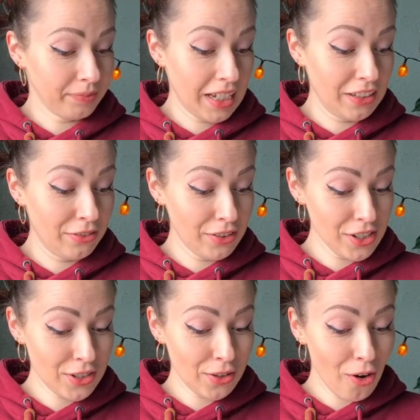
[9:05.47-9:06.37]
And
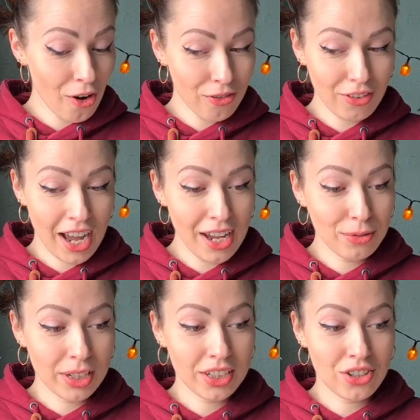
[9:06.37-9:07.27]
first off, I
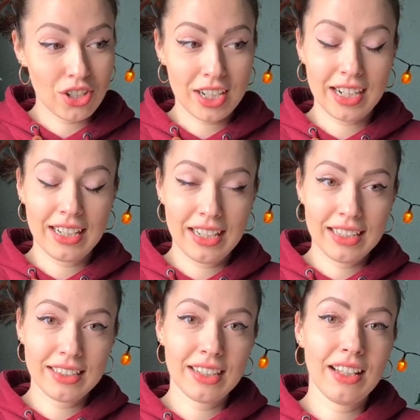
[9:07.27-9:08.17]
wanna share a
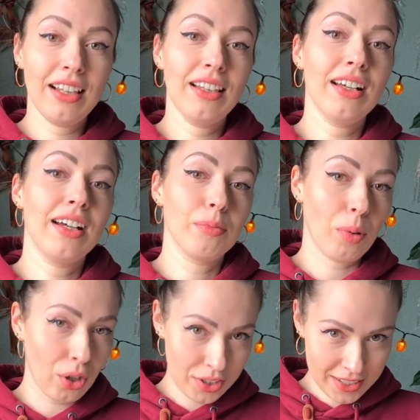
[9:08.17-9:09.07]
little
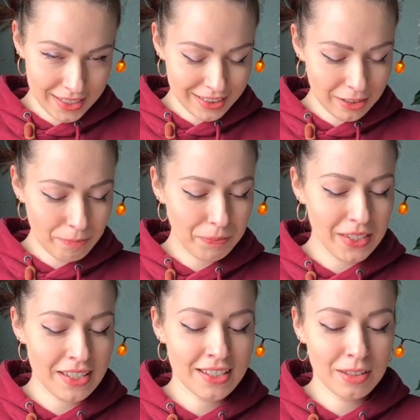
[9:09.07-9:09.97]
unboxing.
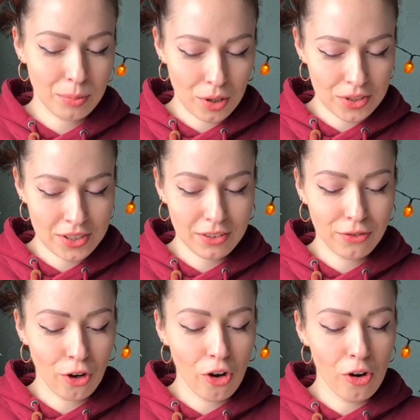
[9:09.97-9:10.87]
This is unboxing
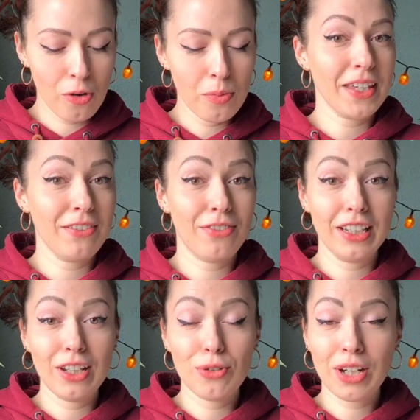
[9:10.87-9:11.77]
from a
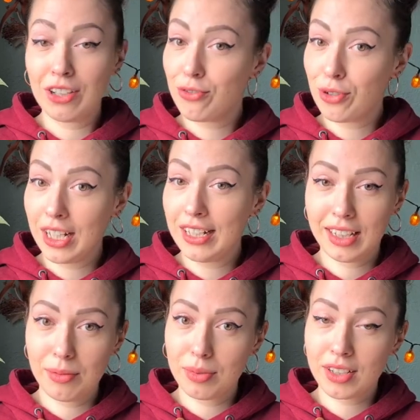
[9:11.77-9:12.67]
fellow country,
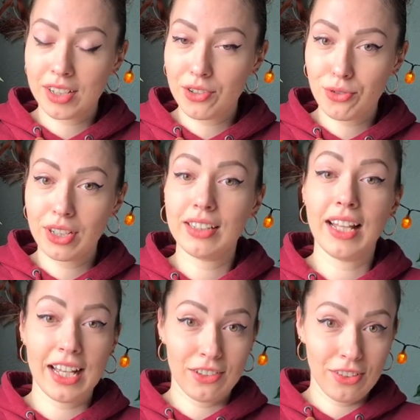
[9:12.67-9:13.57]
neighbor country,
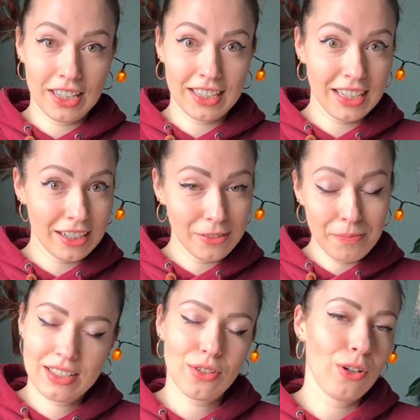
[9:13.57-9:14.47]
Latvia here.
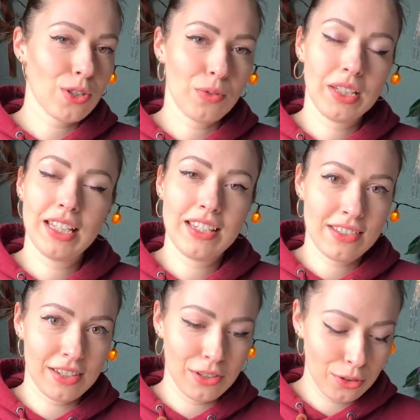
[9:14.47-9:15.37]
It's also in
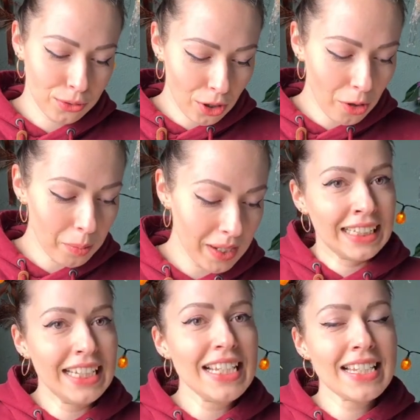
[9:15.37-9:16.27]
Eastern Europe.
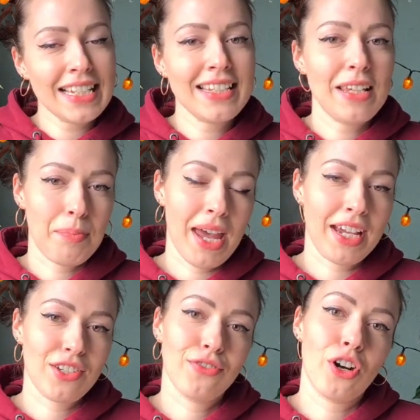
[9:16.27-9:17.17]
This is a
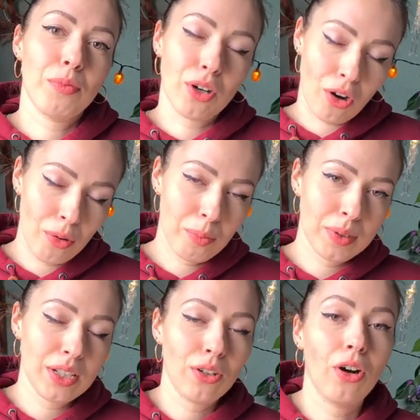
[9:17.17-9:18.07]
package from a
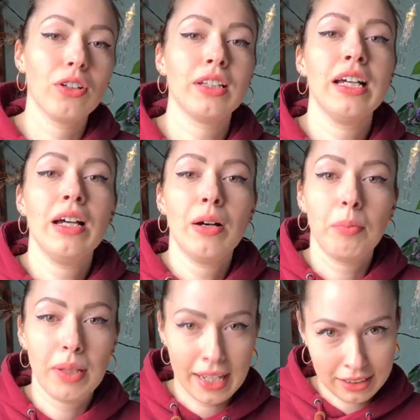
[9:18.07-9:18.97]
company called
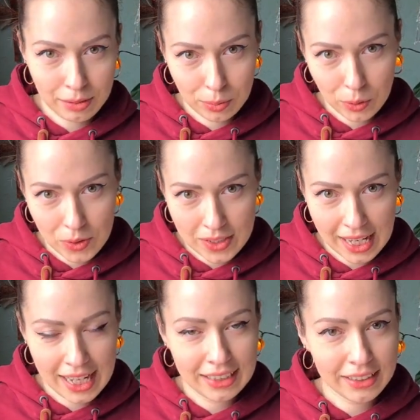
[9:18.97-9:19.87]
Plantiboost.
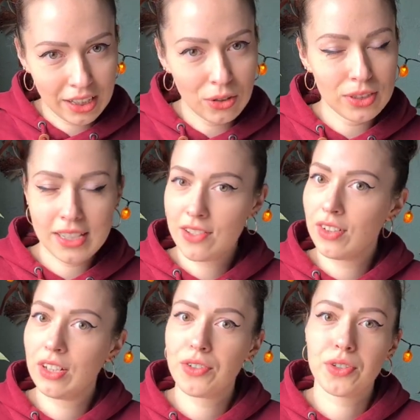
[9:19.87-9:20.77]
And no, this
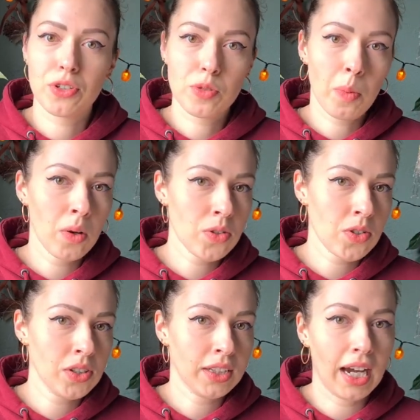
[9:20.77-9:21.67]
video is not
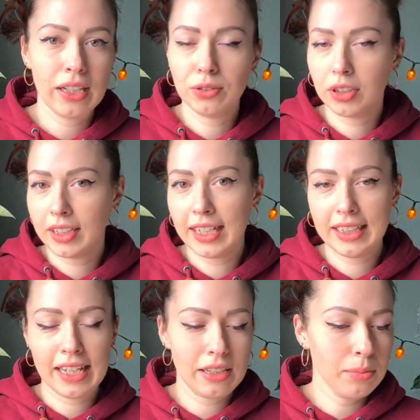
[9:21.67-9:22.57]
sponsored. I do not
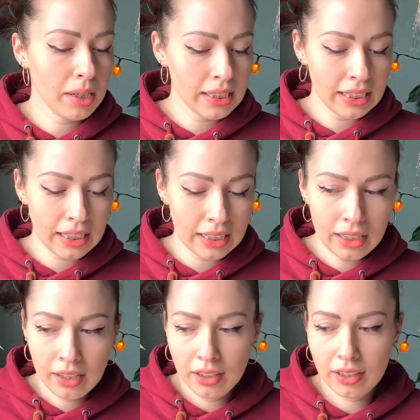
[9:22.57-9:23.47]
get any money,
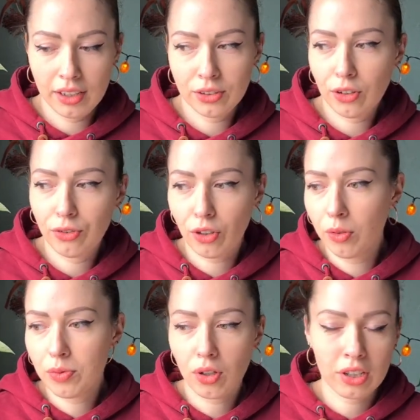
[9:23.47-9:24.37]
you know,
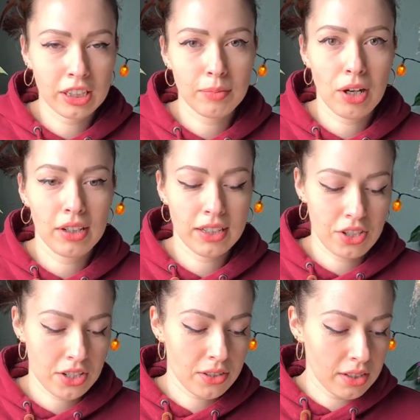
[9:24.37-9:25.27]
from talking about it. I
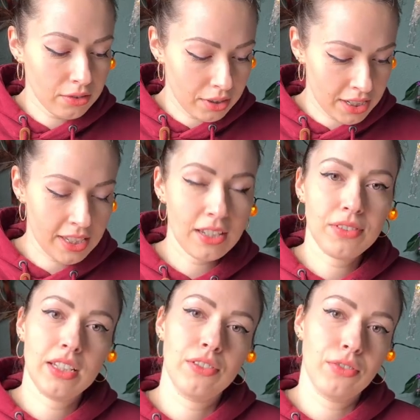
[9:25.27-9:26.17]
just
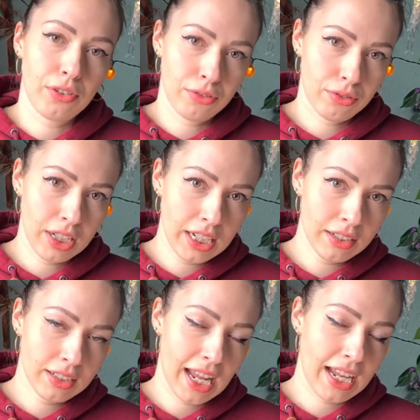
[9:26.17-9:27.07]
received it for
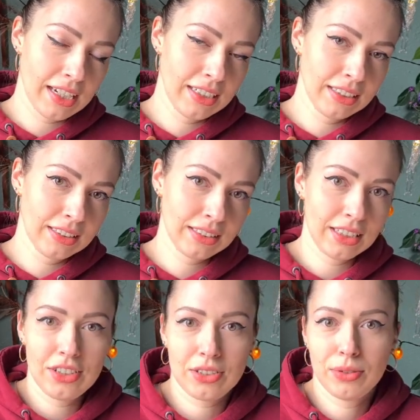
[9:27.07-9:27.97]
free and
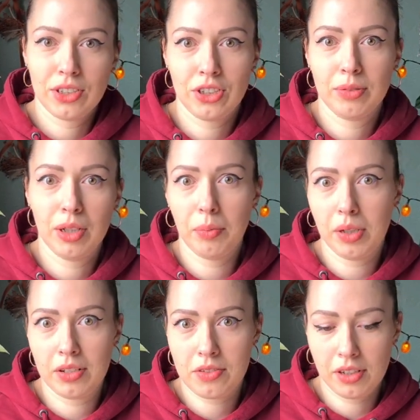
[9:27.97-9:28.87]
I just wanna share my
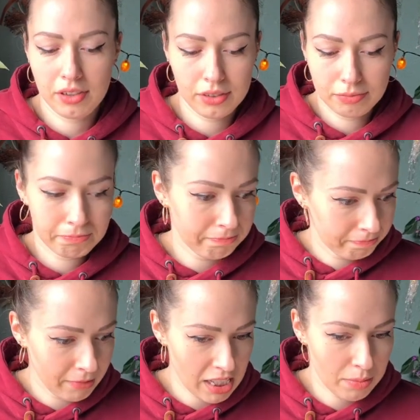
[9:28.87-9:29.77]
opinions on it.
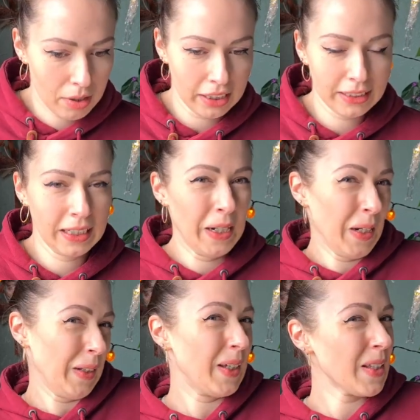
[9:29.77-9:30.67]
That's about it.
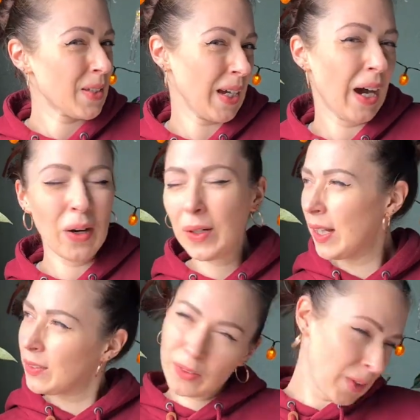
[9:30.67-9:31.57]
That's how
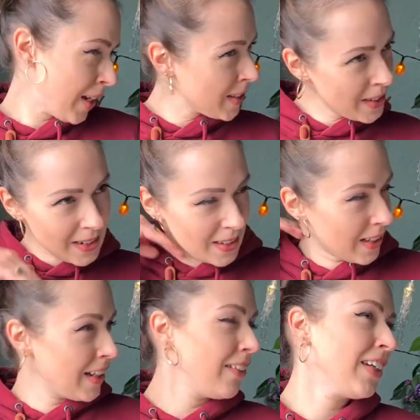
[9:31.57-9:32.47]
influencers
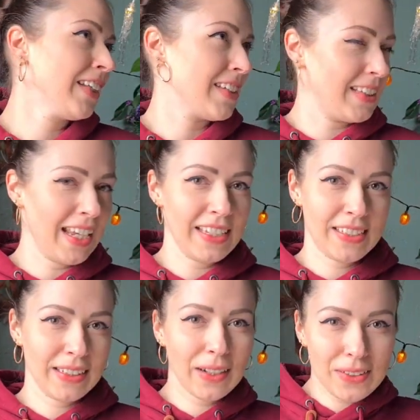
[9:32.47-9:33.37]
are living these
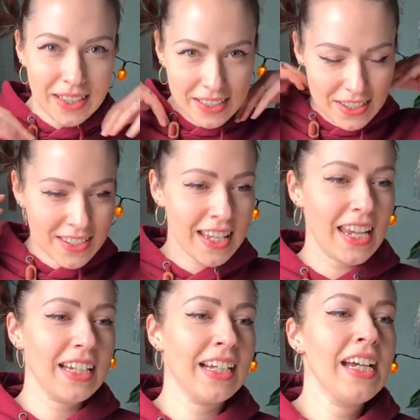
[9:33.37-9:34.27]
days, you know, they're just
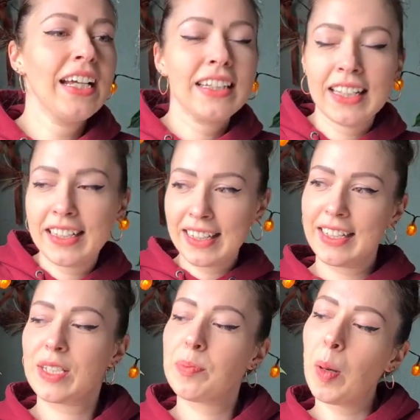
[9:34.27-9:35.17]
saying
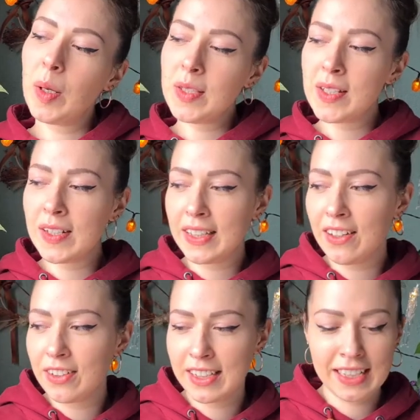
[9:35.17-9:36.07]
nothing is sponsored,
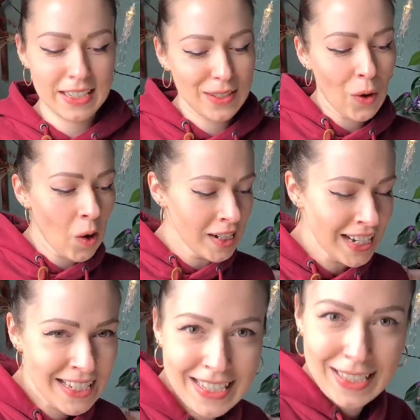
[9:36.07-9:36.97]
everything is
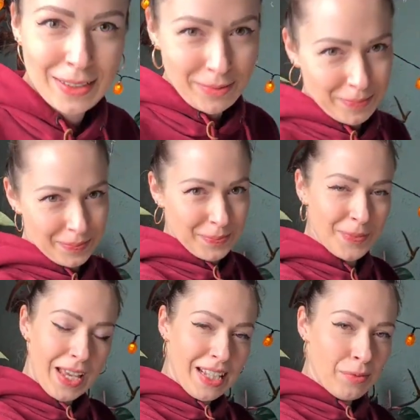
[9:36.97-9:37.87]
honest,
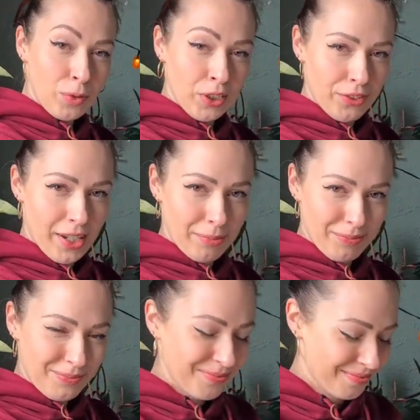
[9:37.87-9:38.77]
and I'm one of them.